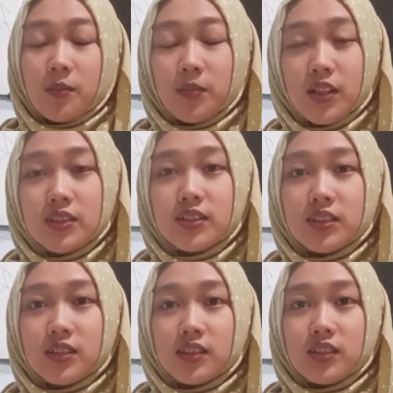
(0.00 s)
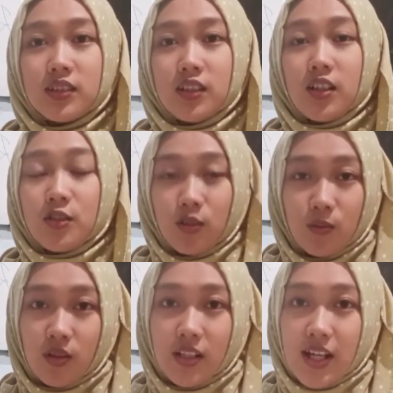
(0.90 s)
But
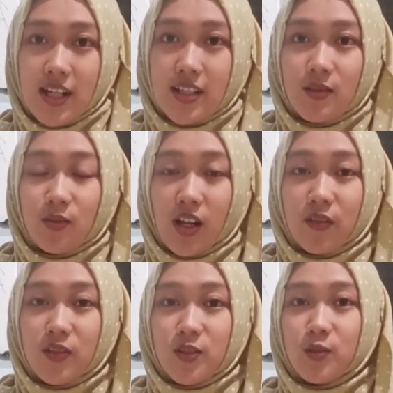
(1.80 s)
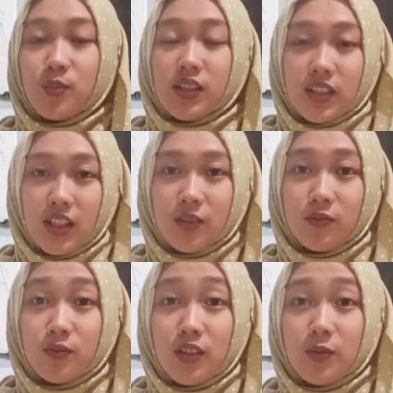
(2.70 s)
don't worry guys, we have to
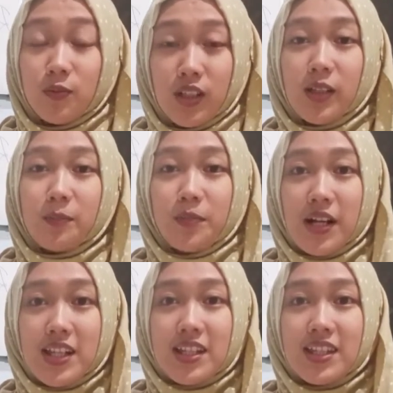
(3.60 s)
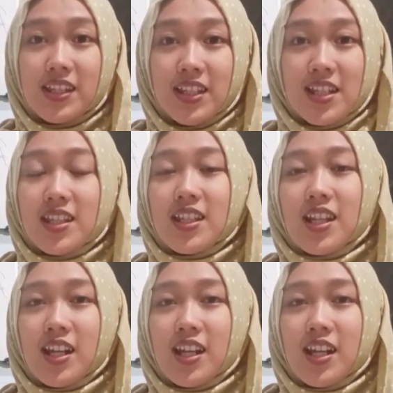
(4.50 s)
believe we will pass this